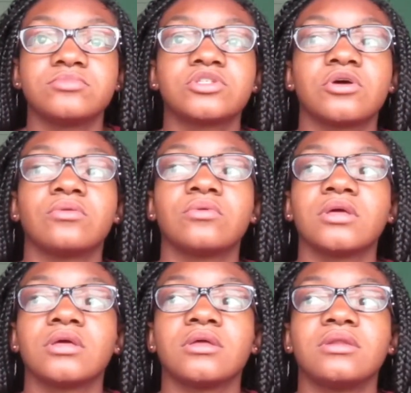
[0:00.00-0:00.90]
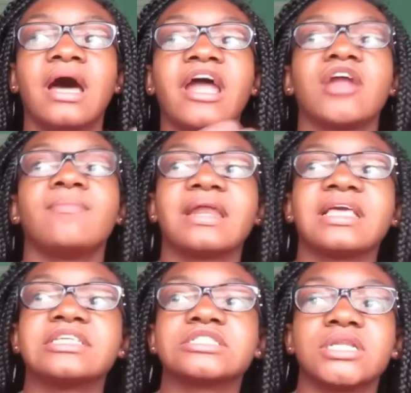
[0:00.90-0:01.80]
So not
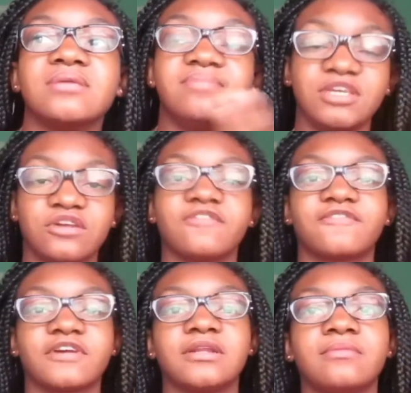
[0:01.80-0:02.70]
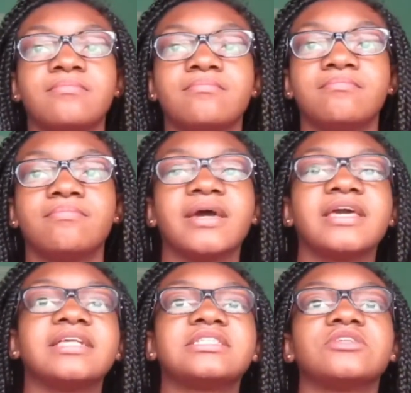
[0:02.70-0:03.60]
everybody is gonna be your friend, but
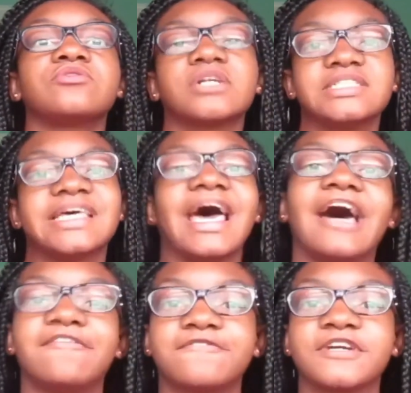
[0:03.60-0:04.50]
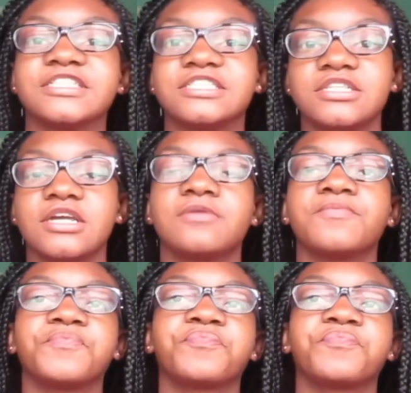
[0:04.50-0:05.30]
it's still good to have friends, you know?